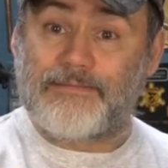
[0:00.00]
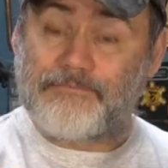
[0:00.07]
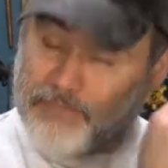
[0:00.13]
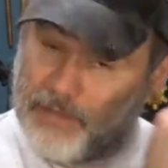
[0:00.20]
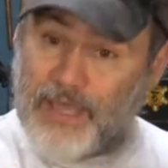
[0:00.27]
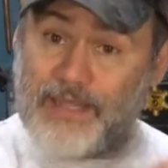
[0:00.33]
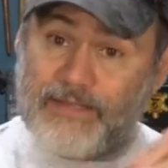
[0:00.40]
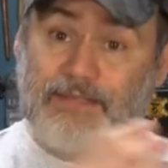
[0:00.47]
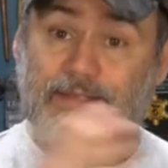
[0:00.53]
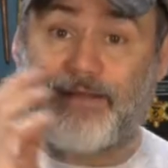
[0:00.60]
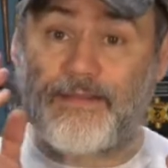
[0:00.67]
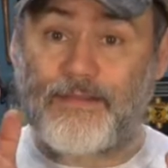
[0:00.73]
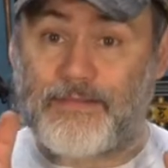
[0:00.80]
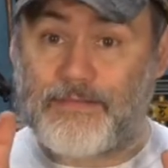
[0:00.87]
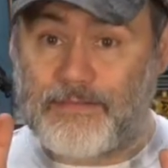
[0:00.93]
But
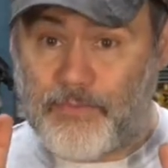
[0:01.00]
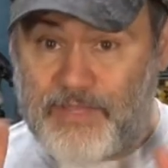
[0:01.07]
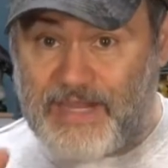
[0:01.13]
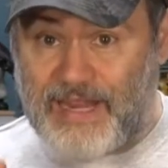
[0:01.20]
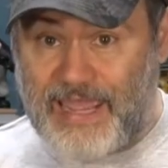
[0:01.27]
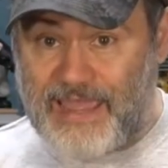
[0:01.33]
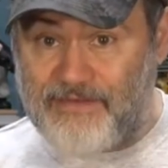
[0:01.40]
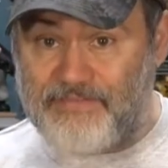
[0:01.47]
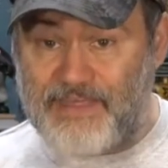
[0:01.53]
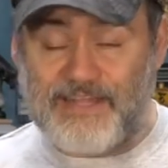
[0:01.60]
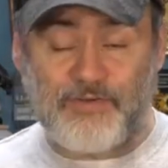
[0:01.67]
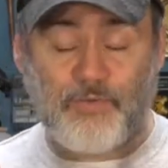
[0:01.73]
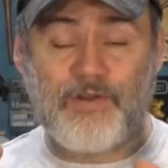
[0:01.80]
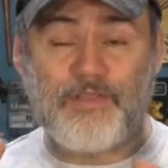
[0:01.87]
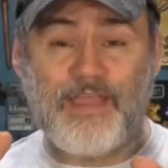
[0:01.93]
we could have
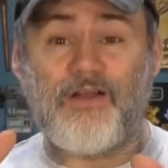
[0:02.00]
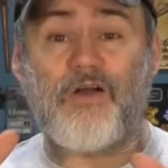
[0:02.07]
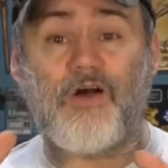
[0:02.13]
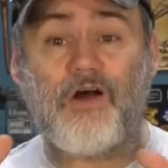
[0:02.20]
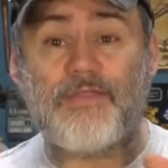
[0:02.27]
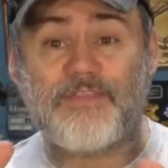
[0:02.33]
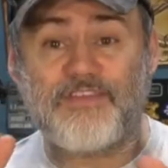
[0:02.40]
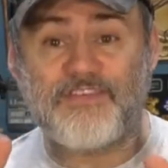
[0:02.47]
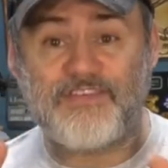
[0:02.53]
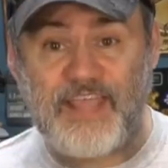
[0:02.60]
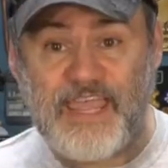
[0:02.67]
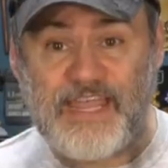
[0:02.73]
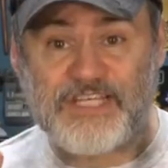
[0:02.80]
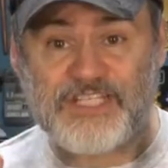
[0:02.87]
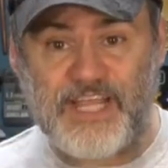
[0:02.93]
that to where they're on the
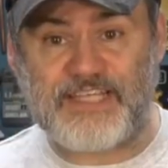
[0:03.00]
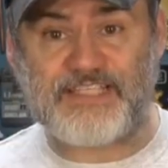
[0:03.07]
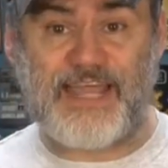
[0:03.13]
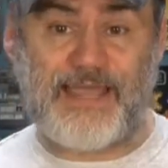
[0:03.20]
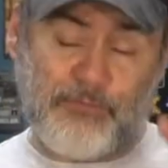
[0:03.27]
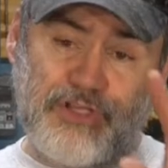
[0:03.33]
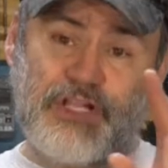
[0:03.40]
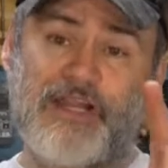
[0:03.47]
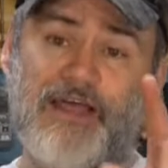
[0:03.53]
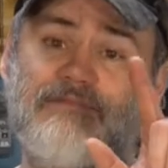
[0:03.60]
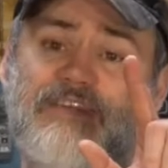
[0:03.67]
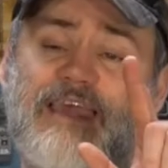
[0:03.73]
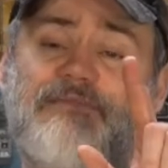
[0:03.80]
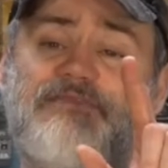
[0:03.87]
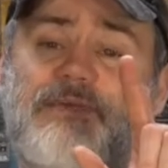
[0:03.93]
stage next time. Wouldn't you
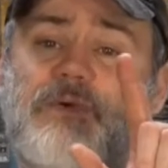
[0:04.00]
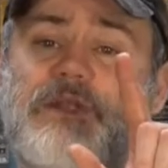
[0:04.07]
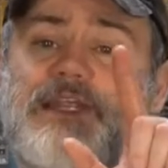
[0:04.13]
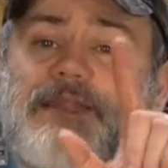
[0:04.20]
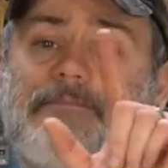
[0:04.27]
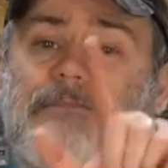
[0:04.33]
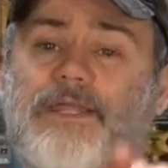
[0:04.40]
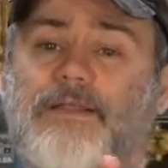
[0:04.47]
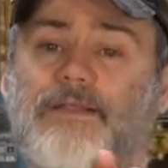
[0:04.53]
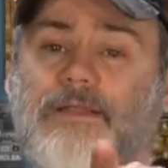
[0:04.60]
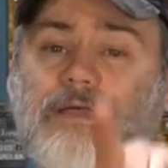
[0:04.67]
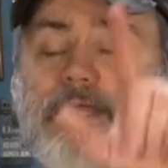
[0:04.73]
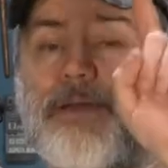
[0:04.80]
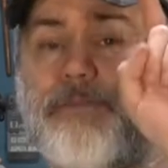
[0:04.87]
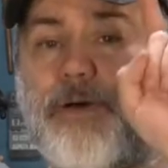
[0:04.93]
love to have someone in the
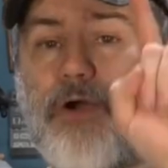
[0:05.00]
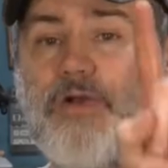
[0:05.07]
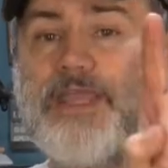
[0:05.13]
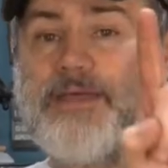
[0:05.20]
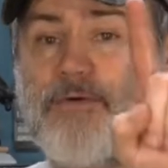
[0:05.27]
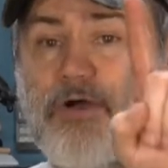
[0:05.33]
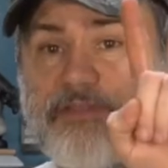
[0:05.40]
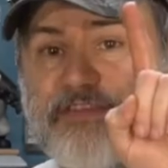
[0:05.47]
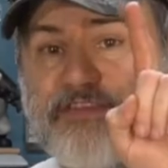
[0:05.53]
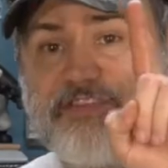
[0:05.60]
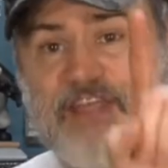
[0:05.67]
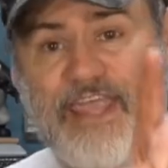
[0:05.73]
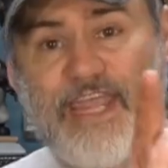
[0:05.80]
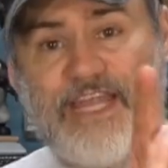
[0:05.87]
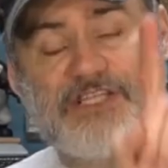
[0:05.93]
middle podium on the
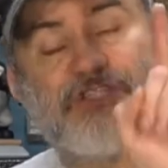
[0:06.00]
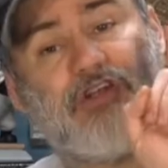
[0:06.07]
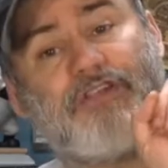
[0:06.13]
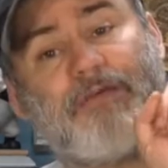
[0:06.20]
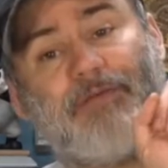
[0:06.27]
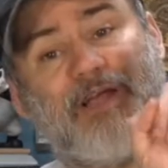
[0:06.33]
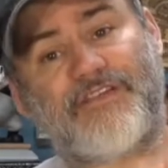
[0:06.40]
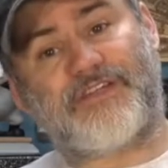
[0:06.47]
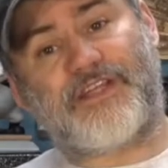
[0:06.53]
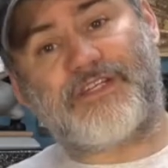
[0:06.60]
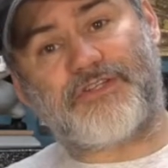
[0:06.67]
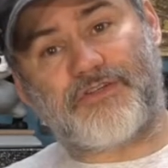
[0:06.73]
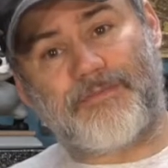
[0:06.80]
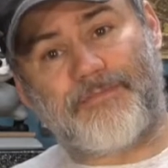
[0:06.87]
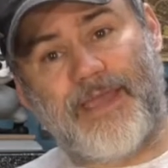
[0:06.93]
stage during the
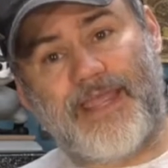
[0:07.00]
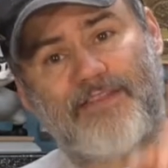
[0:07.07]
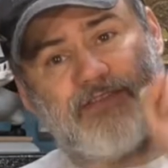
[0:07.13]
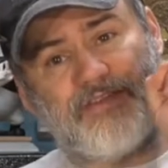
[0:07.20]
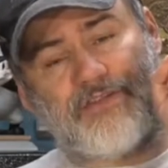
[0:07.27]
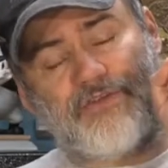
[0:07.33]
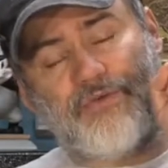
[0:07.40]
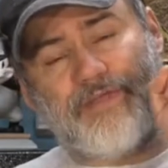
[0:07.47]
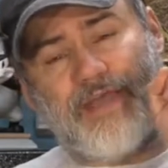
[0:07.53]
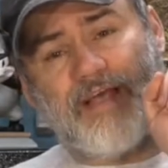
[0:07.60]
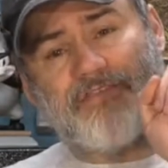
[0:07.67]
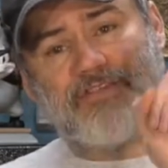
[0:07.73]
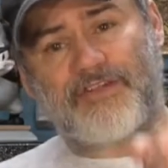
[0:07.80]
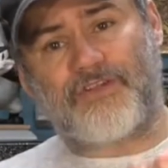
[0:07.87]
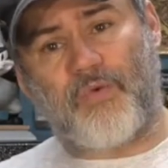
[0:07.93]
presidential debates in
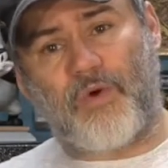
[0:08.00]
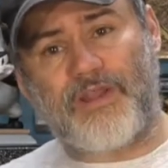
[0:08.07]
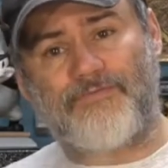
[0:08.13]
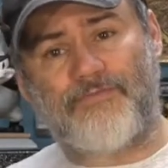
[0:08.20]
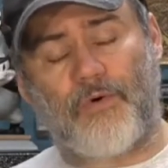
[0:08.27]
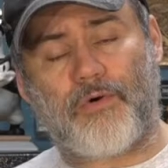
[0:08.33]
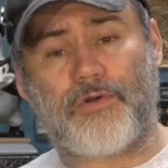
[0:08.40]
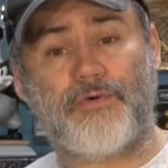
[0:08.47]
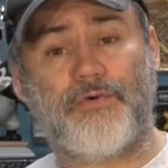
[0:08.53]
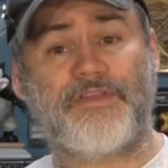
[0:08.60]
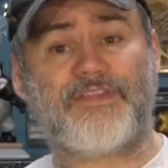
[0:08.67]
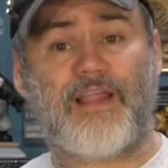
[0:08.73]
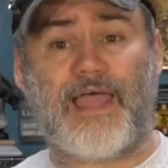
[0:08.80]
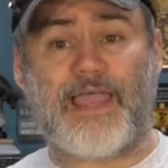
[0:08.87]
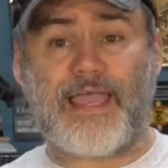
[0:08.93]
2024 who
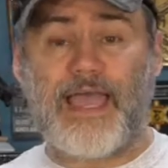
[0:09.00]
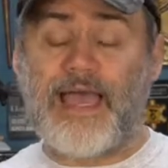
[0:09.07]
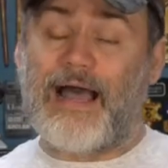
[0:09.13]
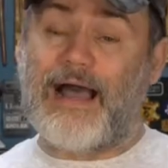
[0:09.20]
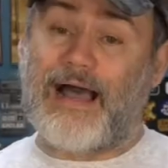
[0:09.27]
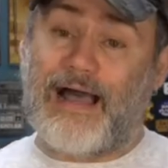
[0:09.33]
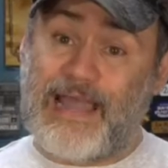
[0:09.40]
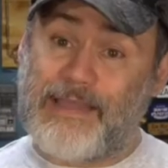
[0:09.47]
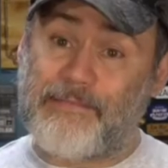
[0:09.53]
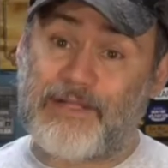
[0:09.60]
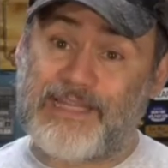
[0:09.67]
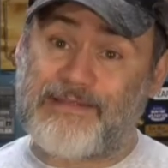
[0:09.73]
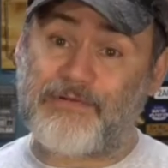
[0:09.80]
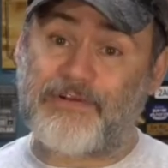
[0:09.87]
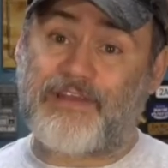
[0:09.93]
is like, I am
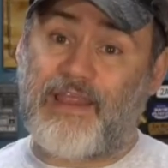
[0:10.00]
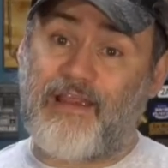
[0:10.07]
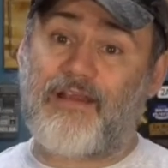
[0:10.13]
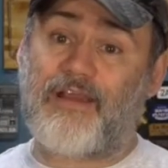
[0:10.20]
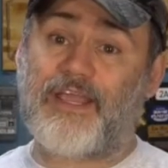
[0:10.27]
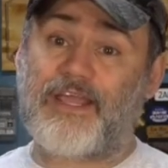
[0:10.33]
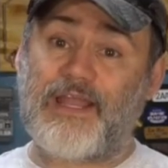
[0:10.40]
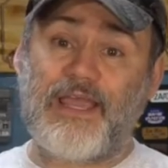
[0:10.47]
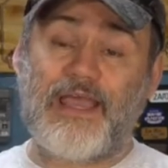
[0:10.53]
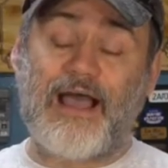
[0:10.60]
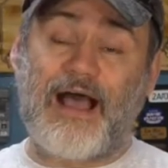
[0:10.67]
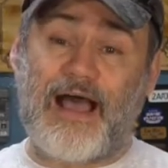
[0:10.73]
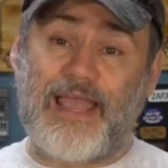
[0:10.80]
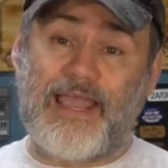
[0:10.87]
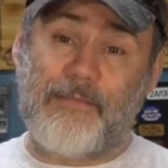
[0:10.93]
a libertarian,
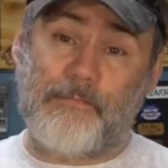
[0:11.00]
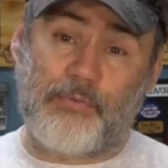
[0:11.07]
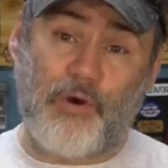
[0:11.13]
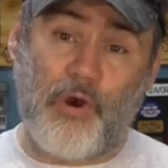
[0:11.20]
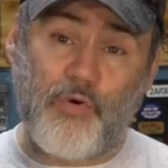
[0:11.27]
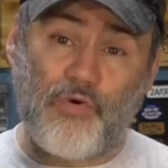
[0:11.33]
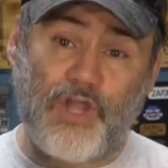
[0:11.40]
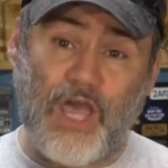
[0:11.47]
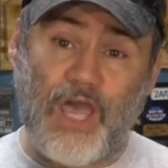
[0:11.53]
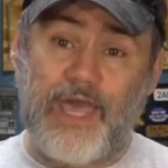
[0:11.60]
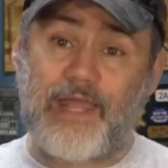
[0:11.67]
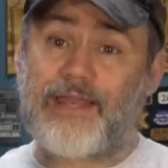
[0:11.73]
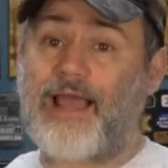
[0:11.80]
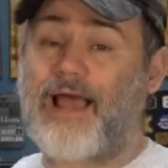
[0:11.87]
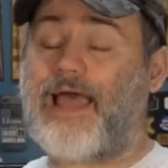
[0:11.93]
I am
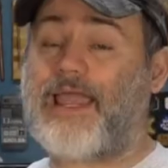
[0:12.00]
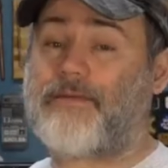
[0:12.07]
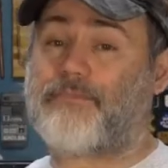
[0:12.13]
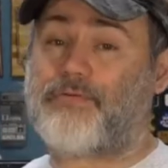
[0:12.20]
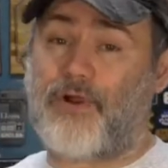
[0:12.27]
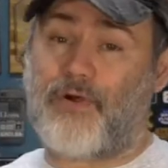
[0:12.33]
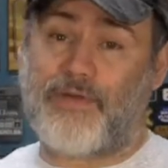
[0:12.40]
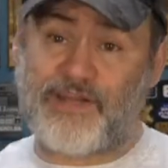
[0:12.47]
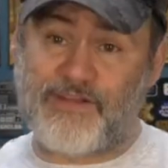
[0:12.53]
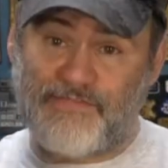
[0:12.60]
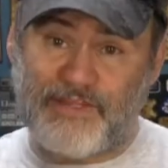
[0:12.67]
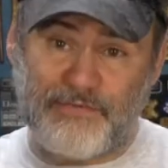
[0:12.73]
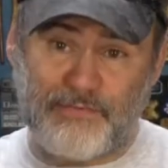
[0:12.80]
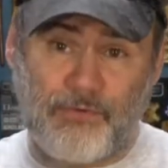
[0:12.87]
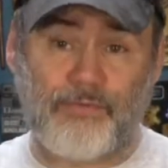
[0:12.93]
pro-gun, I am
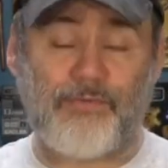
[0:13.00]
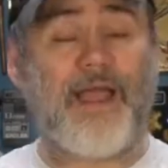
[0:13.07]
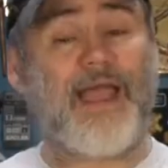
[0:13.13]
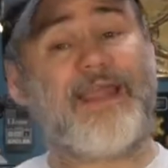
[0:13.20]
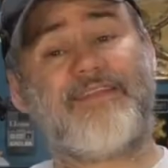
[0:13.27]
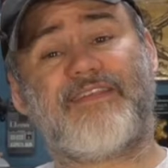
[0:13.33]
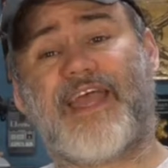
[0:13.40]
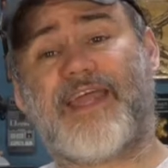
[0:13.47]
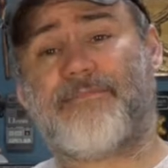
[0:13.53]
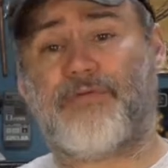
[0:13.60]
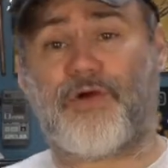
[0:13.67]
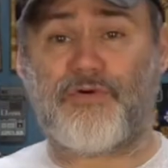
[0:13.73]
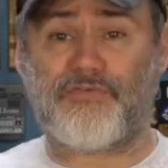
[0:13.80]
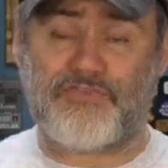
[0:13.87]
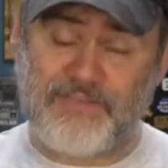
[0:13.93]
pro-individual rights, I am
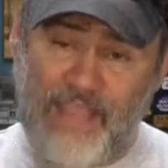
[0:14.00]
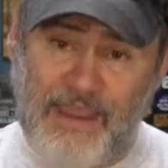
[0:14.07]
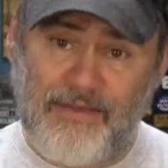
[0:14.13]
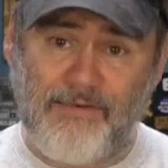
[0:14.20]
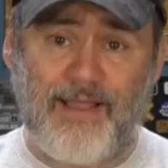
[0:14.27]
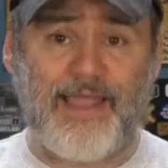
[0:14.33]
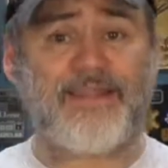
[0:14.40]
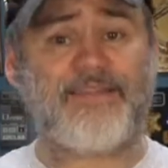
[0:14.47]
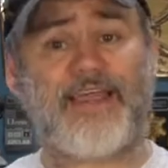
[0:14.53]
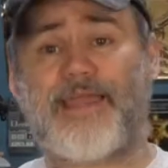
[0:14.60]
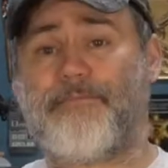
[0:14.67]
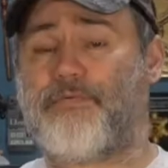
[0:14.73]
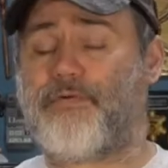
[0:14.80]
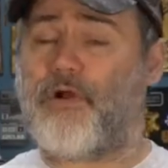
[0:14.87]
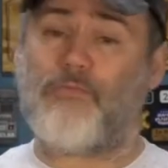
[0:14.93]
pro-state rights, I
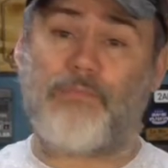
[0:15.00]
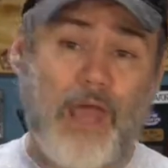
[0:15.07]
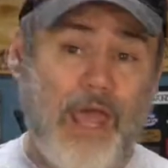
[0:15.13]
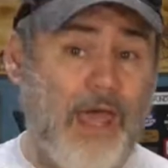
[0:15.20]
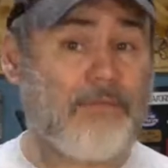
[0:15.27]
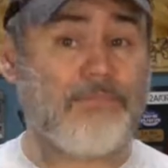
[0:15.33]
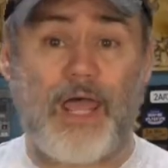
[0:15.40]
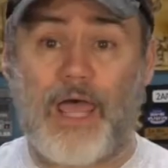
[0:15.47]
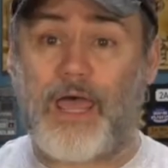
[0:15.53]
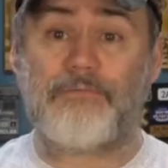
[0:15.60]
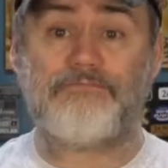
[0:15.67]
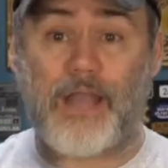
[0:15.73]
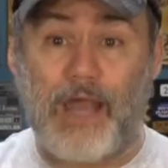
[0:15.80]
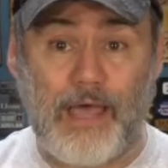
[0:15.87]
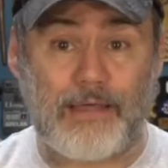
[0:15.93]
am pro-blah,
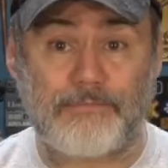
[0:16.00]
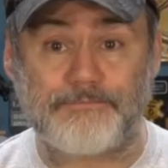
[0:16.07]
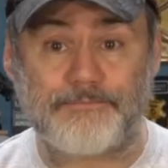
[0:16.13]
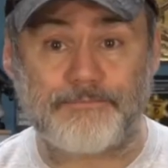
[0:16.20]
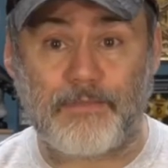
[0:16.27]
blah, blah.